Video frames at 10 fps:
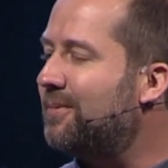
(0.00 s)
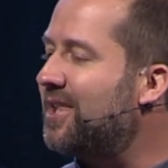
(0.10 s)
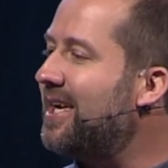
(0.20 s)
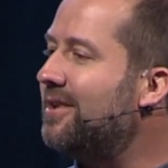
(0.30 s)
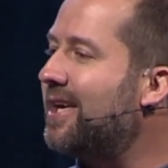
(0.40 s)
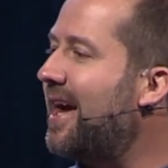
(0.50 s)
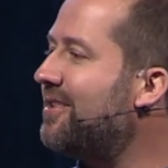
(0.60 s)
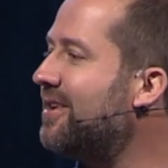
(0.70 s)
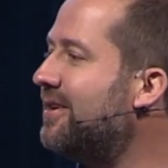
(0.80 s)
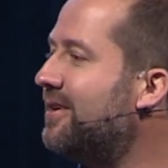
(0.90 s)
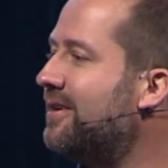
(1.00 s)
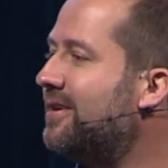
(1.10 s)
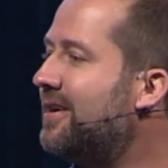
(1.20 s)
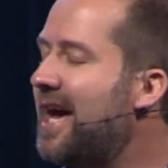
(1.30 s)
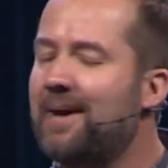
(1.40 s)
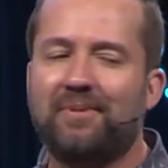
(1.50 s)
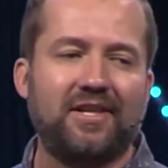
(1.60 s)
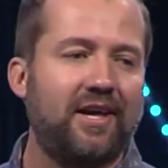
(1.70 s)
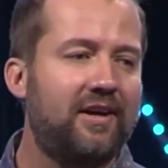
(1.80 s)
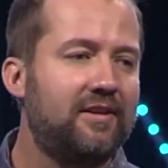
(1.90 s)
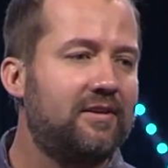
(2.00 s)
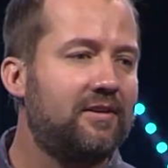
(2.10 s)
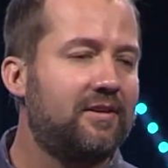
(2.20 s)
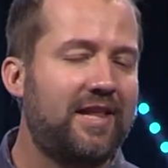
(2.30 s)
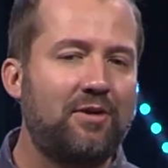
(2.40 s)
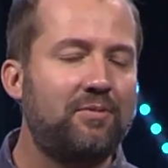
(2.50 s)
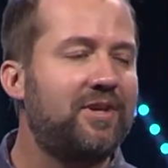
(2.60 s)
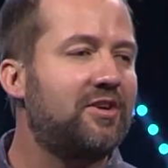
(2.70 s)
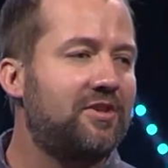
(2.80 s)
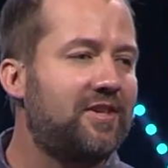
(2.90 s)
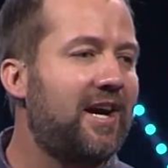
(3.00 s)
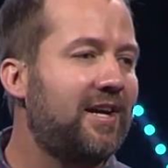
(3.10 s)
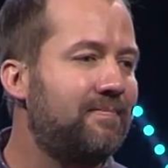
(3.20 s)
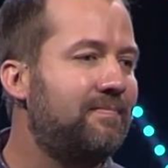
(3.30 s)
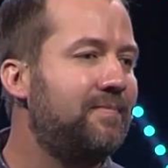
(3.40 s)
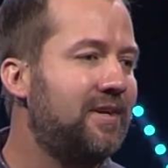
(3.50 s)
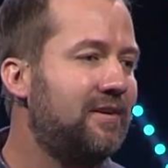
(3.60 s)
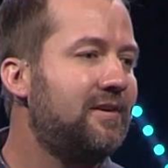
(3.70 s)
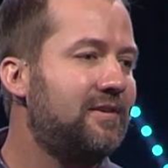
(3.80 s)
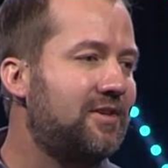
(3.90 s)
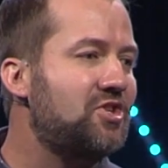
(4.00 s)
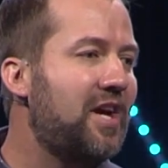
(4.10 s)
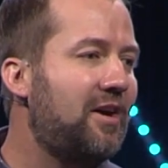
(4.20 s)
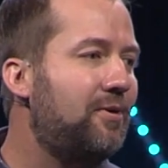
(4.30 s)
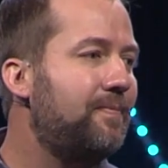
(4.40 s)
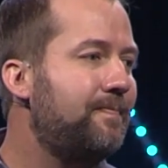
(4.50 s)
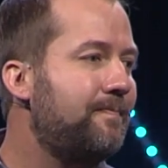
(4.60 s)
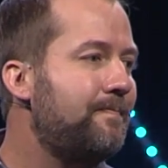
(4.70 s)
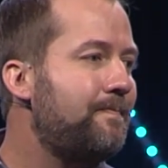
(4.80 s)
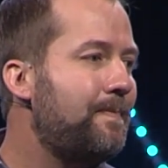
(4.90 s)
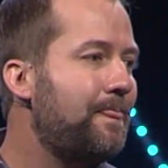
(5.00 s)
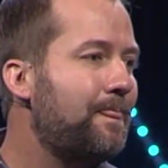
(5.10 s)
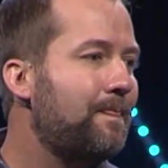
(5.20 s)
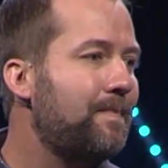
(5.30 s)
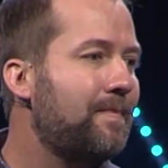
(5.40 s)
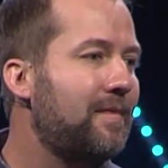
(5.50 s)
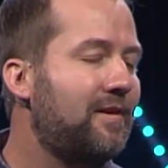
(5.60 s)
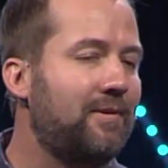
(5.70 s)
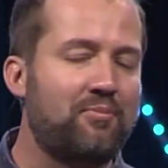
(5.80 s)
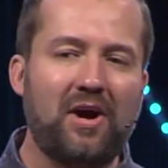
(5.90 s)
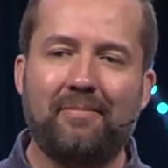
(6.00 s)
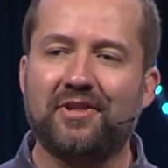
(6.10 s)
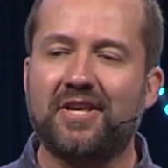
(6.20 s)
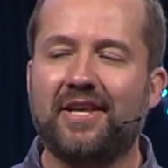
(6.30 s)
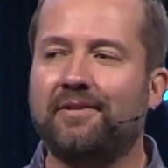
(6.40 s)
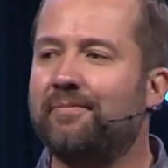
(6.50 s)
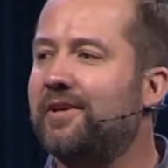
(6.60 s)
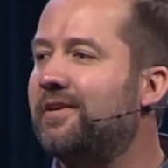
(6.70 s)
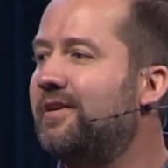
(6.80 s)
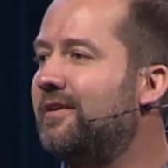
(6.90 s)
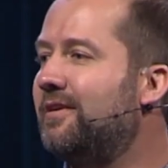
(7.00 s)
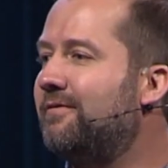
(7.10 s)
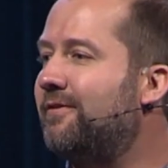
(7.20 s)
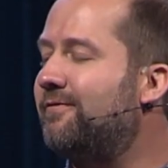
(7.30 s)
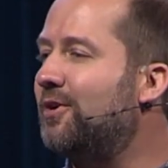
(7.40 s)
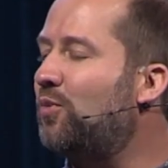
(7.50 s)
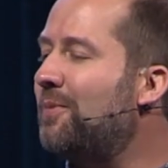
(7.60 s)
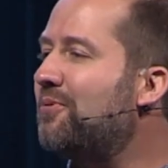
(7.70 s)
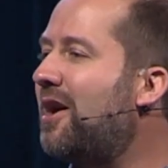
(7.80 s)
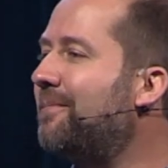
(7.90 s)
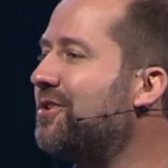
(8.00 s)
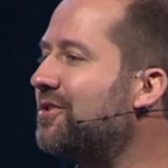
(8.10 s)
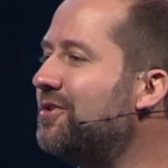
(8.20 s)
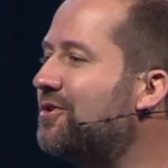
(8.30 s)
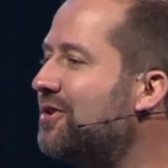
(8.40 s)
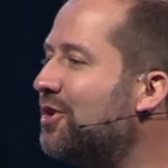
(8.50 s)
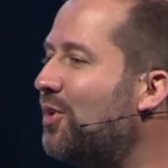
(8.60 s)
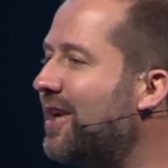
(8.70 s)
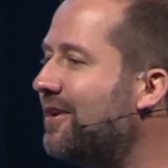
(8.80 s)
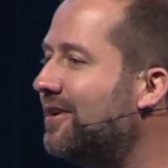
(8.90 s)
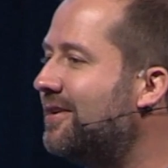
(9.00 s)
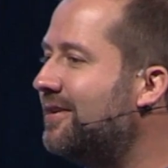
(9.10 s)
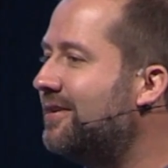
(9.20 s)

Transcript: but the healing hasn't happened yet, that would be a good time to shout. The promise hadn't been fulfilled. What promise are you still waiting on?